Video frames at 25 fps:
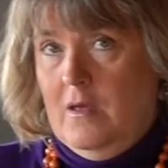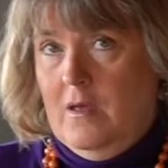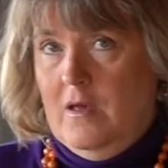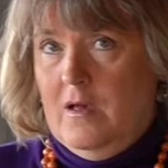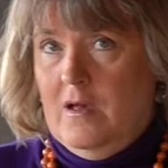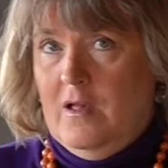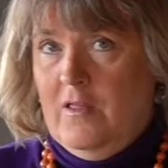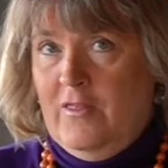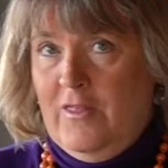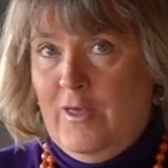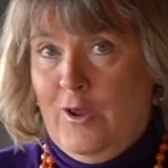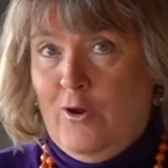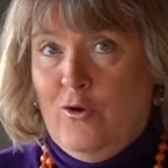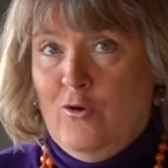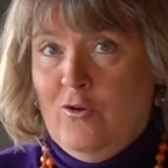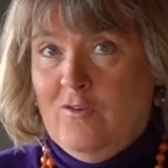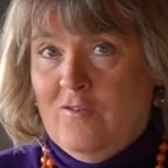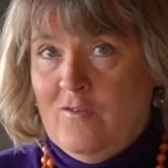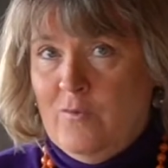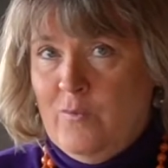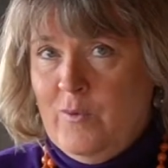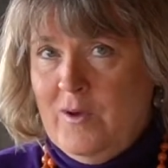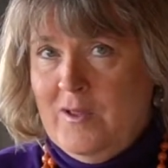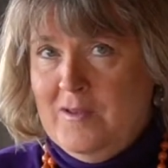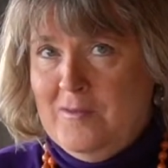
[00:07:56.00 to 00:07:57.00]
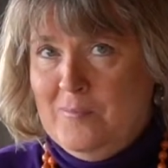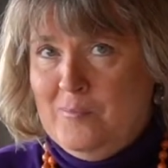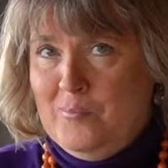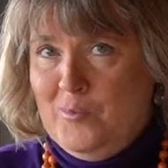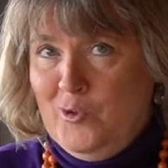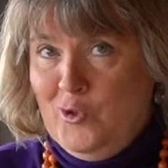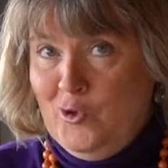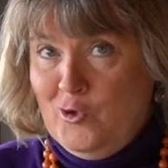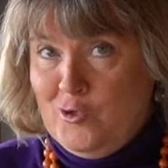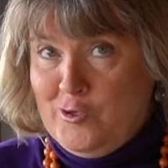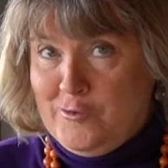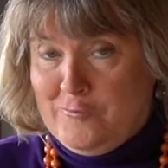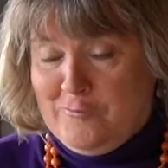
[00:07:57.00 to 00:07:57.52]
And there is one
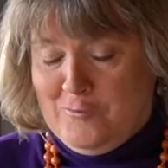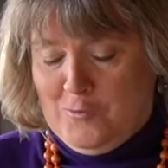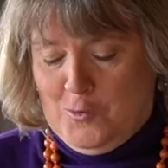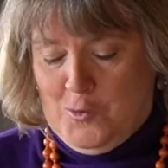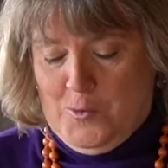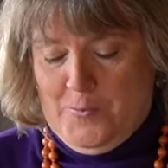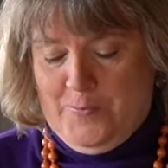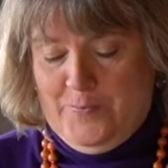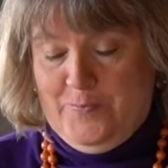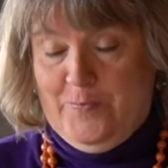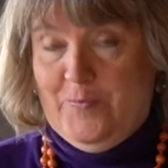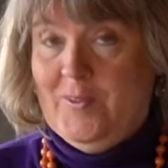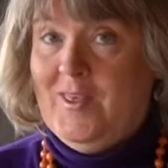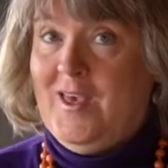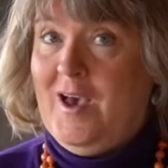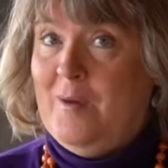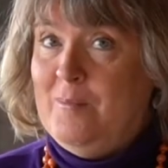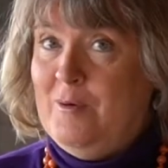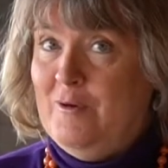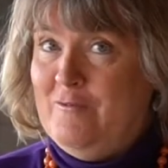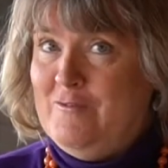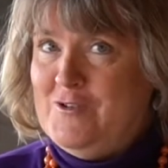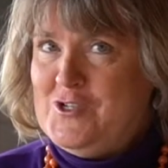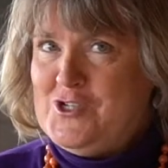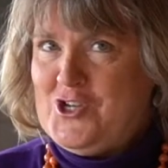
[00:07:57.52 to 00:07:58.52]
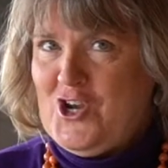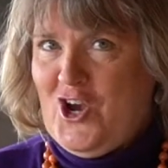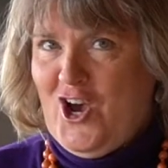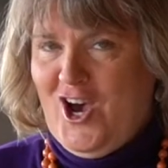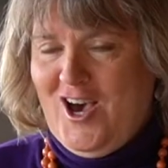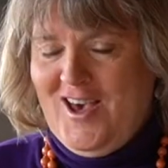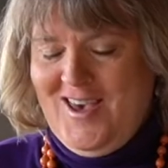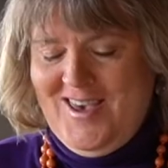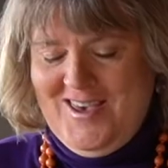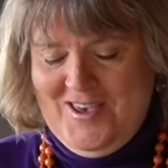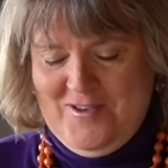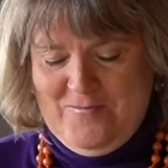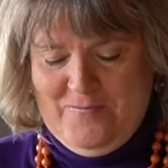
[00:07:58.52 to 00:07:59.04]
beautiful cup of
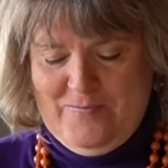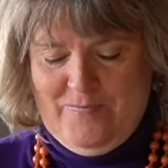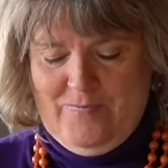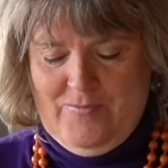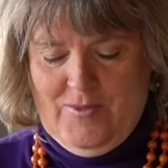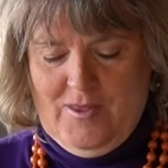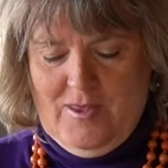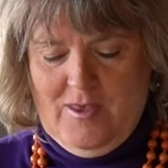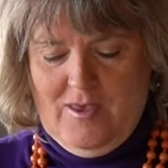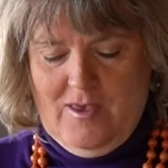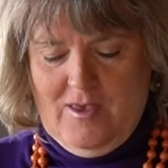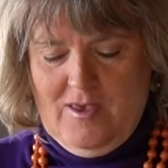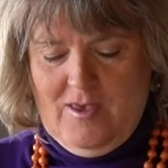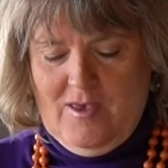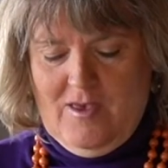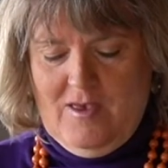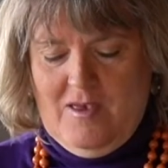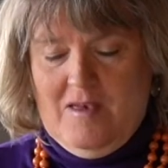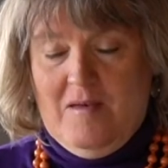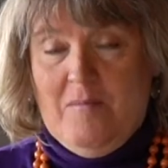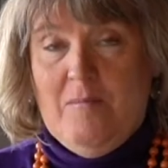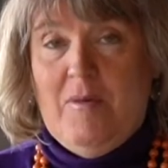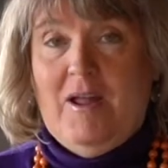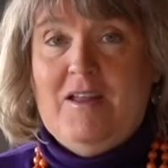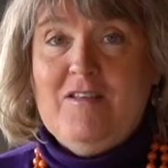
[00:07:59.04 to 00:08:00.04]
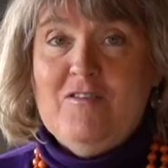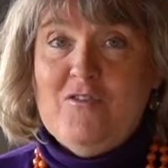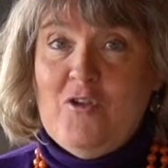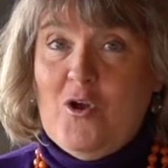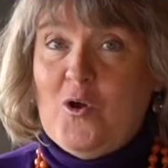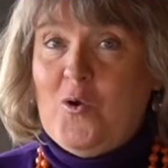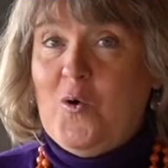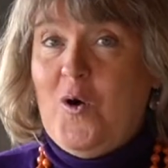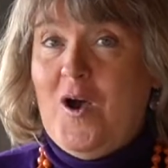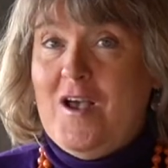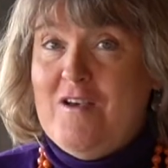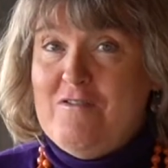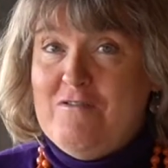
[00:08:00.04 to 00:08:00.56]
chai, but it's
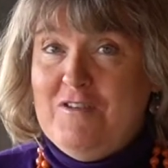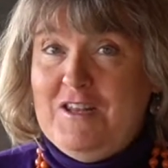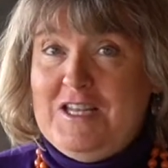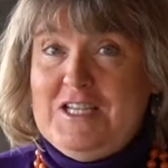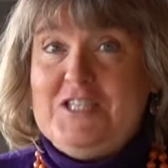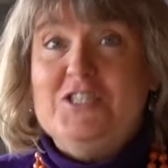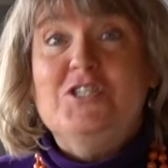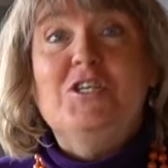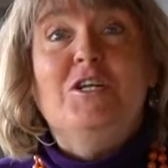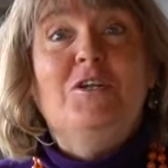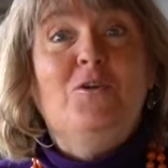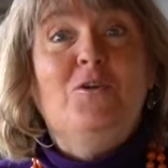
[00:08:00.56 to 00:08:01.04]
not quite finished. It